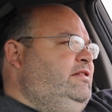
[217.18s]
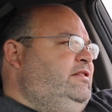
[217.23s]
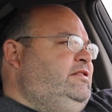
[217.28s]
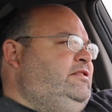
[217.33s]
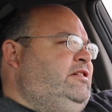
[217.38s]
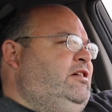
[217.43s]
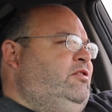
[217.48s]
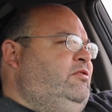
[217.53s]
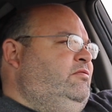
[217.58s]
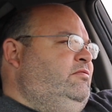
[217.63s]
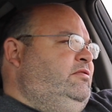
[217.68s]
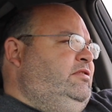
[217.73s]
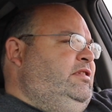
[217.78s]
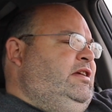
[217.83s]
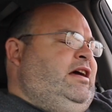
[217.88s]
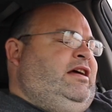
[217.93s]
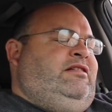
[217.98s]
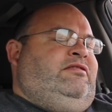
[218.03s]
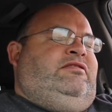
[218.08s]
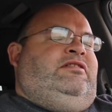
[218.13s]
So
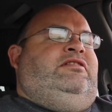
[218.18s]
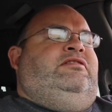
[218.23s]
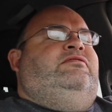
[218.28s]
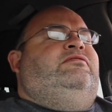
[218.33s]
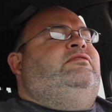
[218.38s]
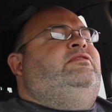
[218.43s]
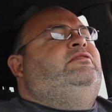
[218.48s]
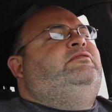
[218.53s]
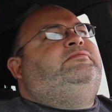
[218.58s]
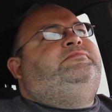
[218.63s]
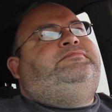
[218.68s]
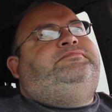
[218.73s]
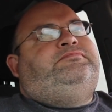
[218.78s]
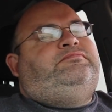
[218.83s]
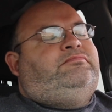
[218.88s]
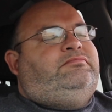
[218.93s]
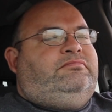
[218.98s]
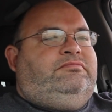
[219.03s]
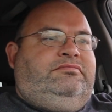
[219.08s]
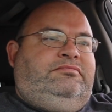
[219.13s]
I don't know.
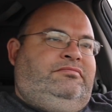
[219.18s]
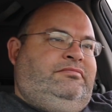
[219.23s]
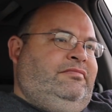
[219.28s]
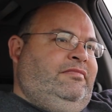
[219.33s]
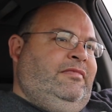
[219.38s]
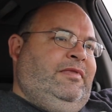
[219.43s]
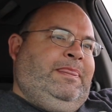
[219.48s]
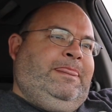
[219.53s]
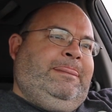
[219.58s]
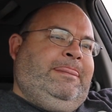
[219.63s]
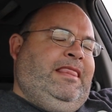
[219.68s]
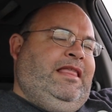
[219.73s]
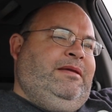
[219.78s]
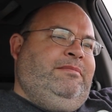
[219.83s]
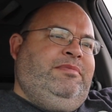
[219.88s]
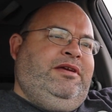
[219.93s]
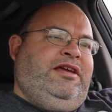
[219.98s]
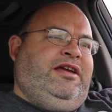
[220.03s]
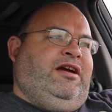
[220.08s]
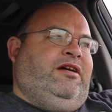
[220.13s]

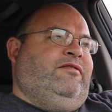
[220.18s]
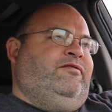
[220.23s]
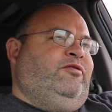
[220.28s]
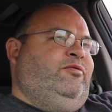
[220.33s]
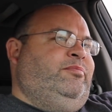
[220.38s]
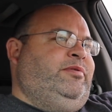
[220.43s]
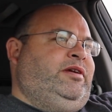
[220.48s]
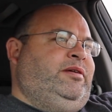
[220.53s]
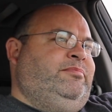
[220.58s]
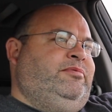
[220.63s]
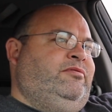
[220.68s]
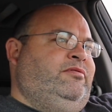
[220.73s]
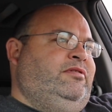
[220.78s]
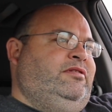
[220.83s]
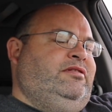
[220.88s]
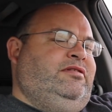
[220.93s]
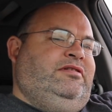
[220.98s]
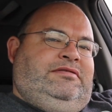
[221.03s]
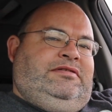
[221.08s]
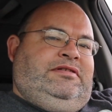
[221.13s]
Be careful, people.
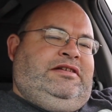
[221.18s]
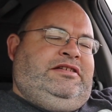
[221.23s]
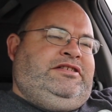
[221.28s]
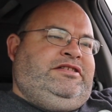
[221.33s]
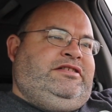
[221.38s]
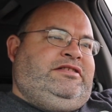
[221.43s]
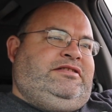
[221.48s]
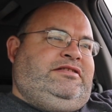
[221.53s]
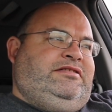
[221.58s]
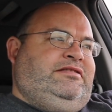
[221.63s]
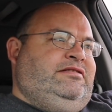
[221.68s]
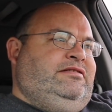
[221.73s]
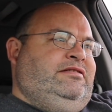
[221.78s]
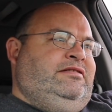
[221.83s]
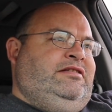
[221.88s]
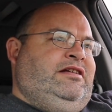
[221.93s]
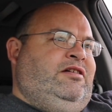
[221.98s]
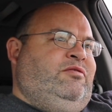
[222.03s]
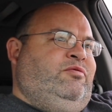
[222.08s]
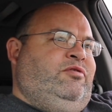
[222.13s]
It's just
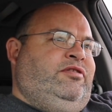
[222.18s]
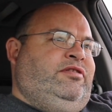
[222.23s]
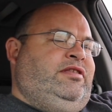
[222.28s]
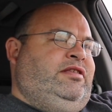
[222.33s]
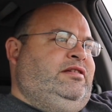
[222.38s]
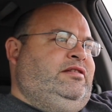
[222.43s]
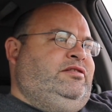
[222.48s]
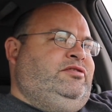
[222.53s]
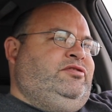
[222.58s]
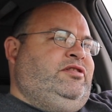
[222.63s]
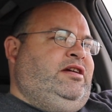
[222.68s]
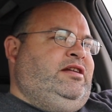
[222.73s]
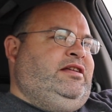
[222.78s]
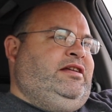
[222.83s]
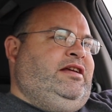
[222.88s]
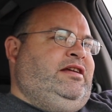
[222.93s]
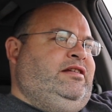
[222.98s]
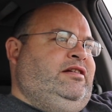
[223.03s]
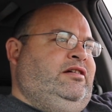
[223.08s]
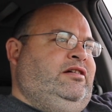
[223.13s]
not worth it trying
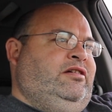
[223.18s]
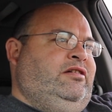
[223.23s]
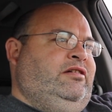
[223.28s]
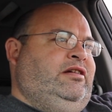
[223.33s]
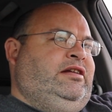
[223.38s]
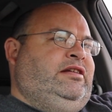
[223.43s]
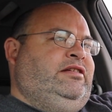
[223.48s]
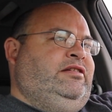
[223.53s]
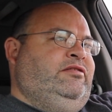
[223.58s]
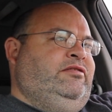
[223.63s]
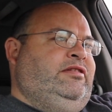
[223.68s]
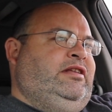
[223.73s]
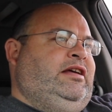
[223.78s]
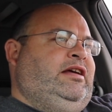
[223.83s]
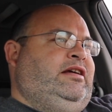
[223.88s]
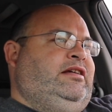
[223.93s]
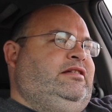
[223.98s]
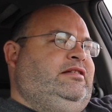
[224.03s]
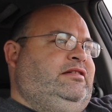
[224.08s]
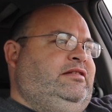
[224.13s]
to get in a hurry to do
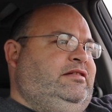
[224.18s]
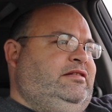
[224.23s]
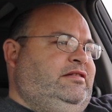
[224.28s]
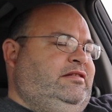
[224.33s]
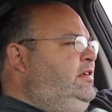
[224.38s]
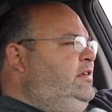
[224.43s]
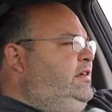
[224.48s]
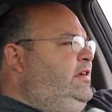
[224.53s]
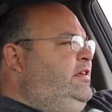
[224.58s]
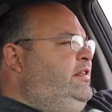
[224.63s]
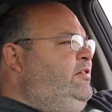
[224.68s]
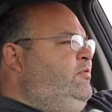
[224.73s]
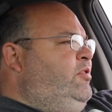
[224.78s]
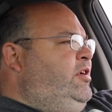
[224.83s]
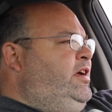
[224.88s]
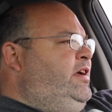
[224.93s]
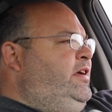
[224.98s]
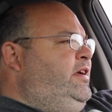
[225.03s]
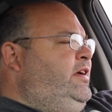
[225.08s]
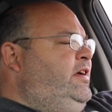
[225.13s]
that.
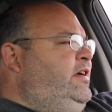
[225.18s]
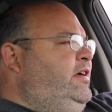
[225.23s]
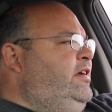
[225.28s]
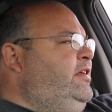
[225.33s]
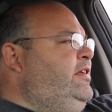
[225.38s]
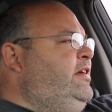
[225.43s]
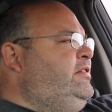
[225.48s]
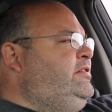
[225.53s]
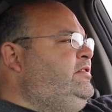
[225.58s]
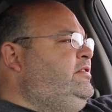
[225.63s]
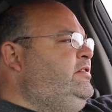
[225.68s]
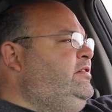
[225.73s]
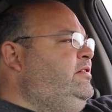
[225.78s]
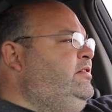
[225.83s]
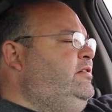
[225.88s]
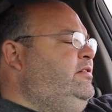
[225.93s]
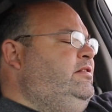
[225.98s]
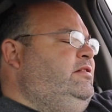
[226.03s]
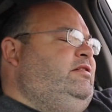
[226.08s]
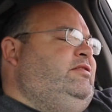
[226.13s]
Anyway, that's
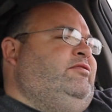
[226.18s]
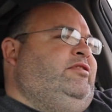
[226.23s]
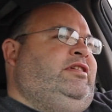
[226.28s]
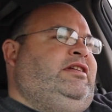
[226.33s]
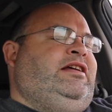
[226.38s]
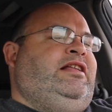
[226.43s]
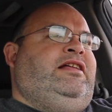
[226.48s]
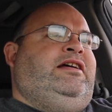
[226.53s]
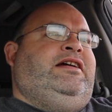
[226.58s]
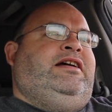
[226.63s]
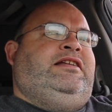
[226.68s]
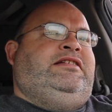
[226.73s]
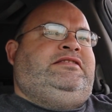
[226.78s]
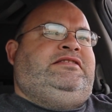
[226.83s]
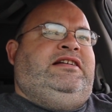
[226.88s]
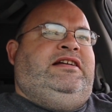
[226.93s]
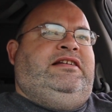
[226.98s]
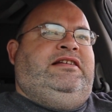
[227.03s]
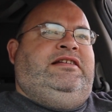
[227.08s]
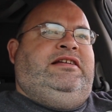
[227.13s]
really all I got to
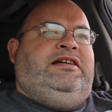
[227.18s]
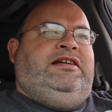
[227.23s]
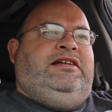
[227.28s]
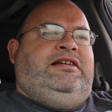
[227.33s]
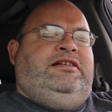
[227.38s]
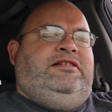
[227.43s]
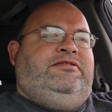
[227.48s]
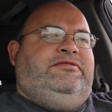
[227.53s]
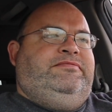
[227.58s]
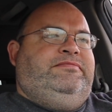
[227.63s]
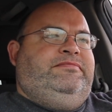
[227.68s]
say today.